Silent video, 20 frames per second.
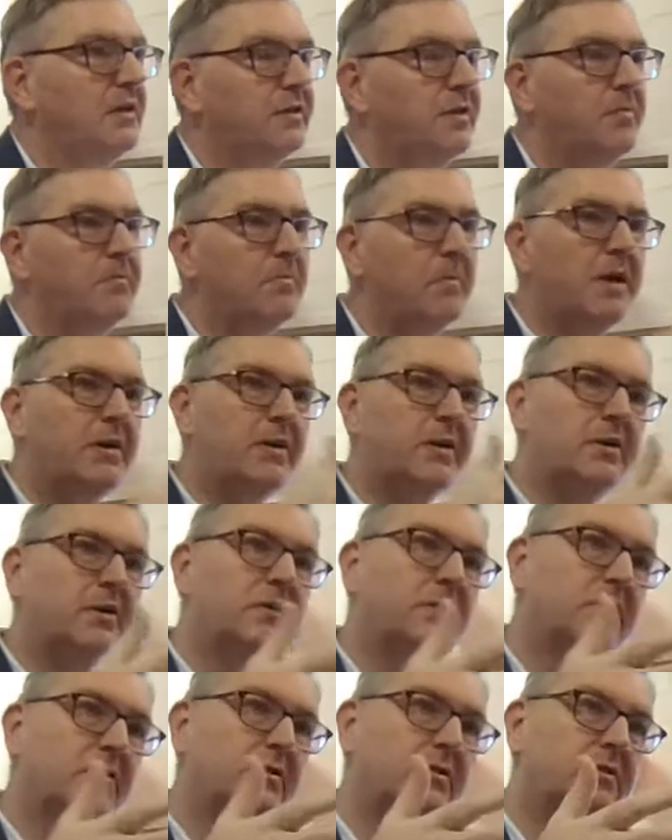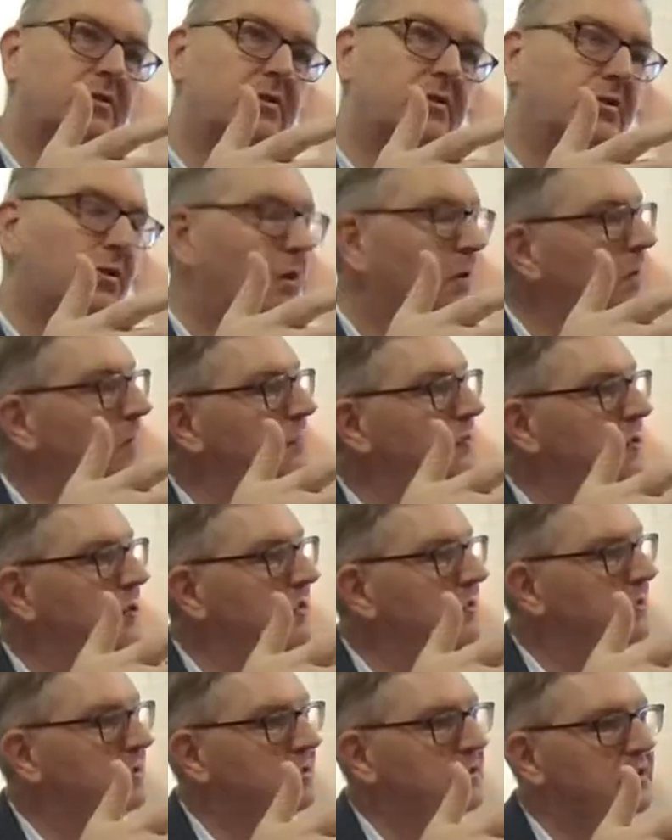miracles of
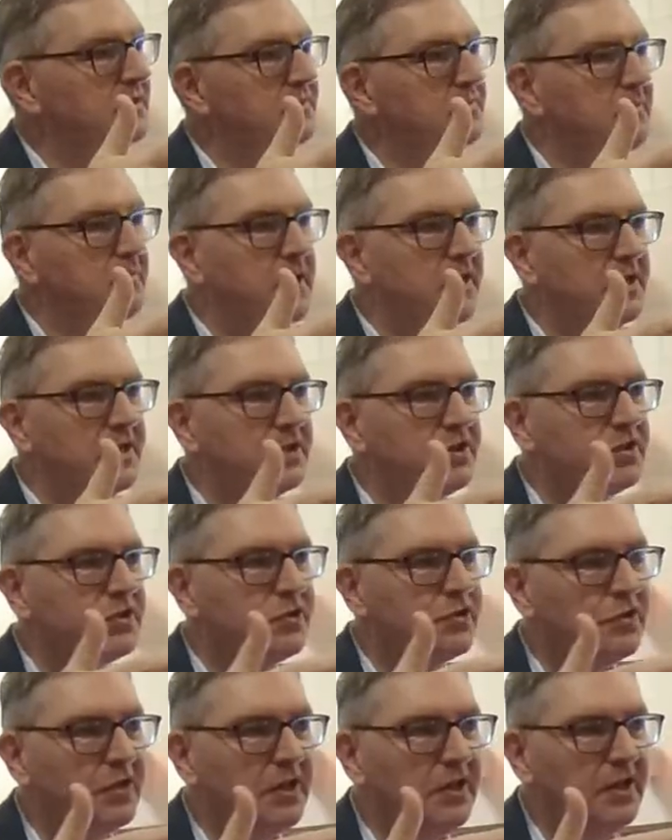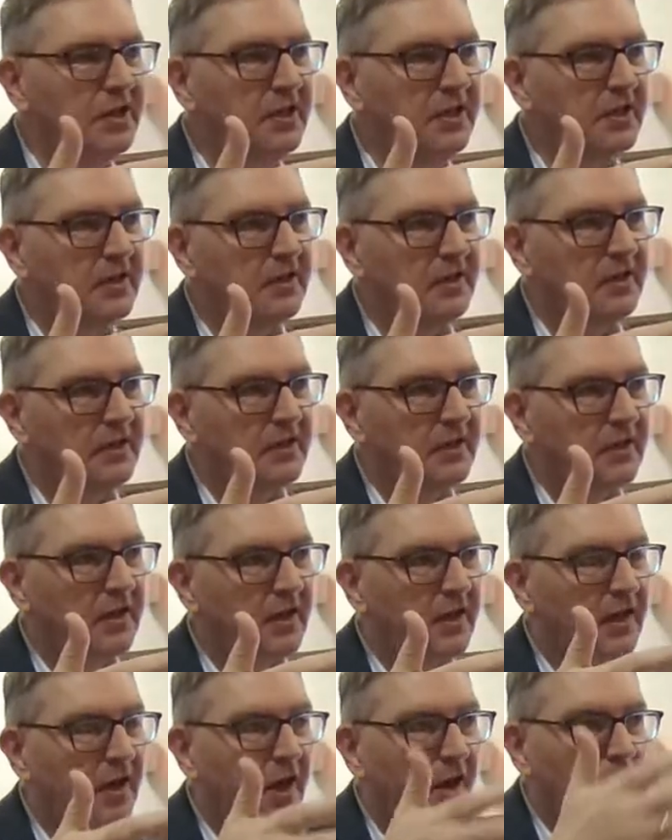Jesus' ministry
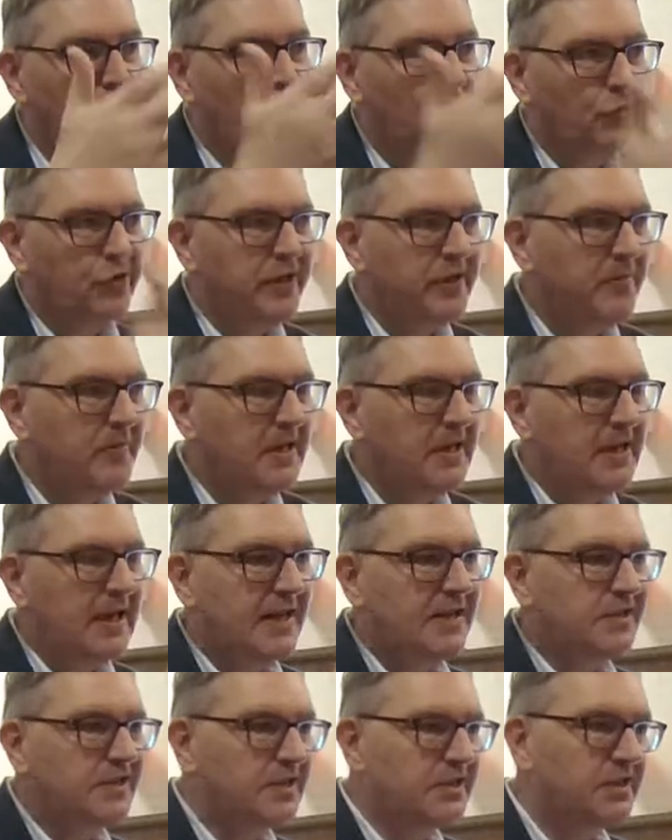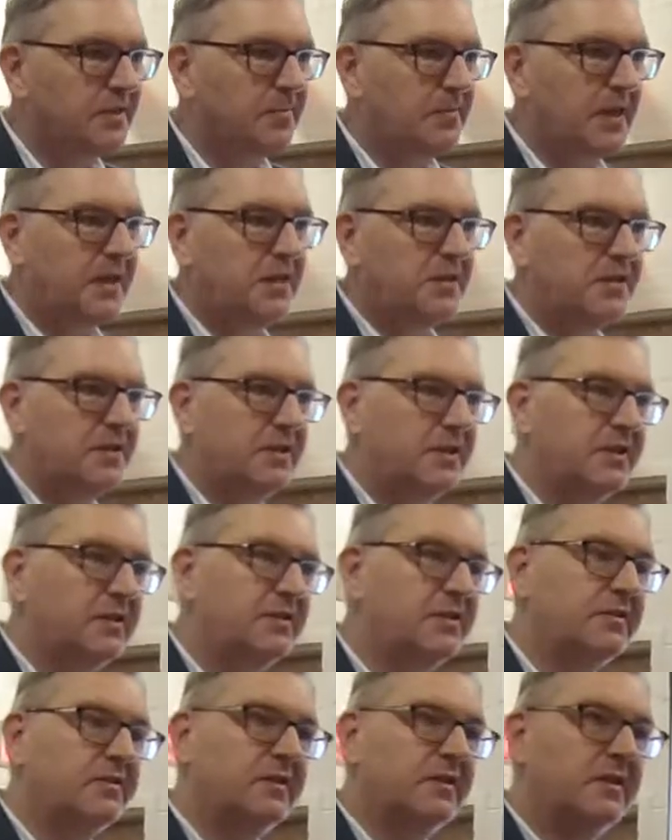are already being
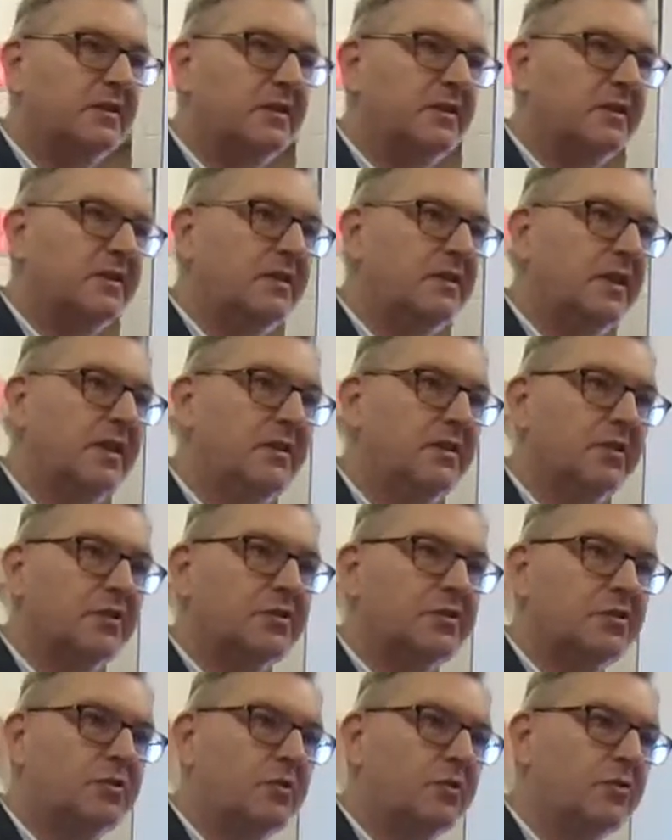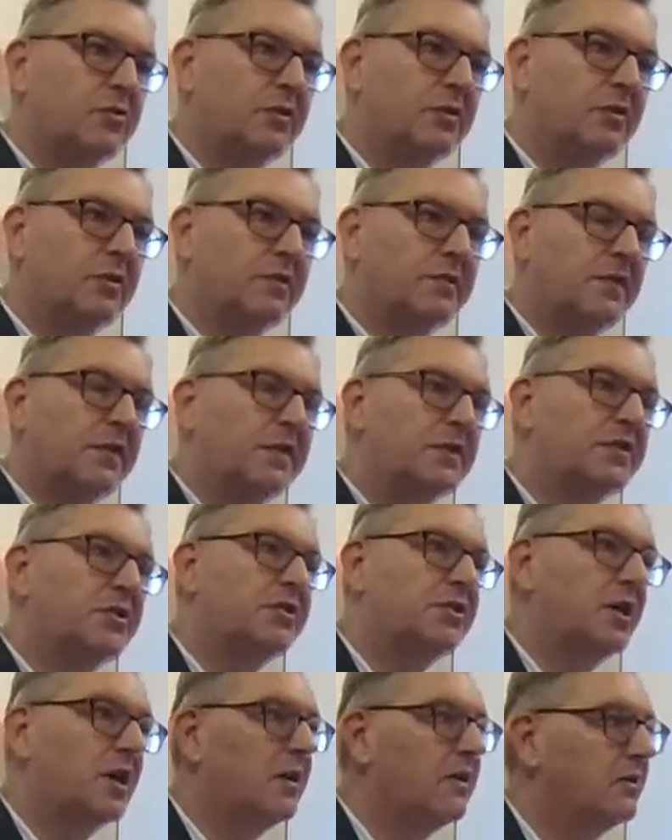anticipated in the story of his
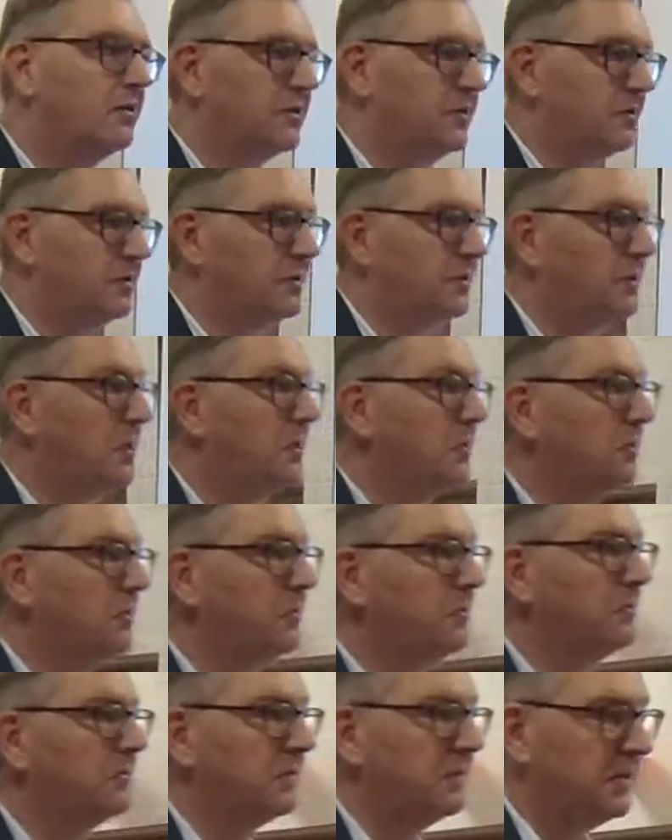childhood. So,